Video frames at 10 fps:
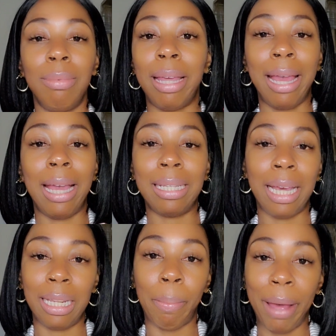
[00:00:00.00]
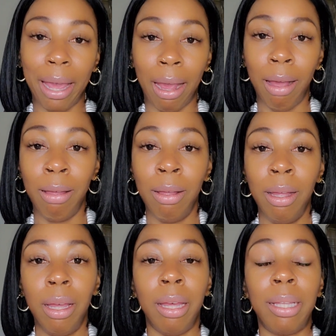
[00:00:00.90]
they can't take the pain.
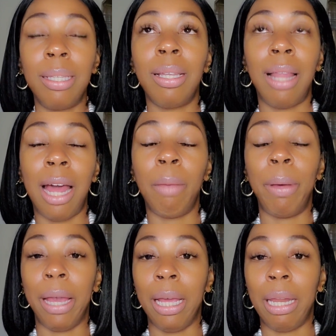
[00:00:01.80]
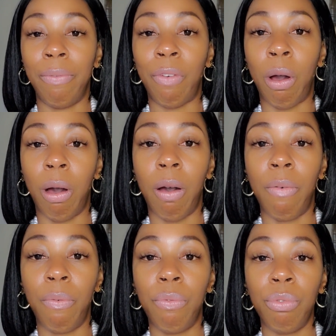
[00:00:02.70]
It's a lot of pain involved,
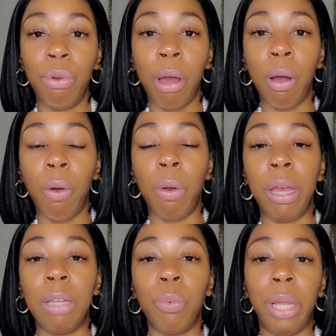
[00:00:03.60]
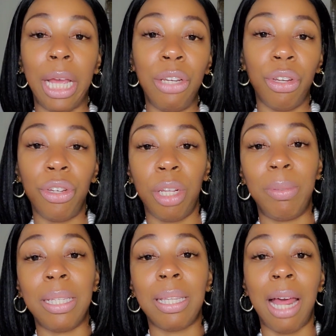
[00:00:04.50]
in
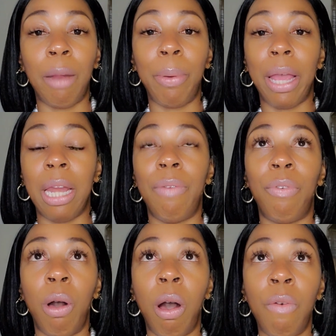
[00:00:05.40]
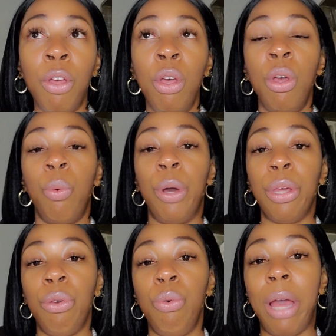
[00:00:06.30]
relationships. It's a lot of pain involved when
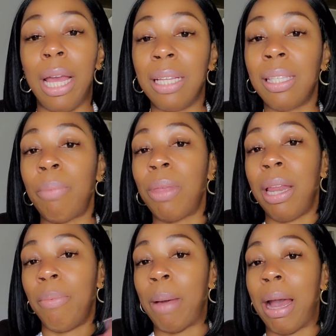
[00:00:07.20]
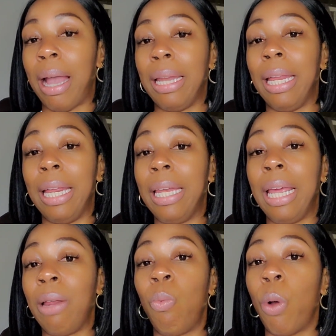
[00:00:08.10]
you had something in mind and it
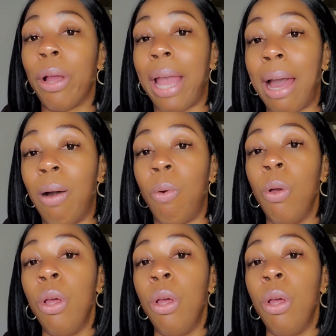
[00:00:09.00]
didn't work out,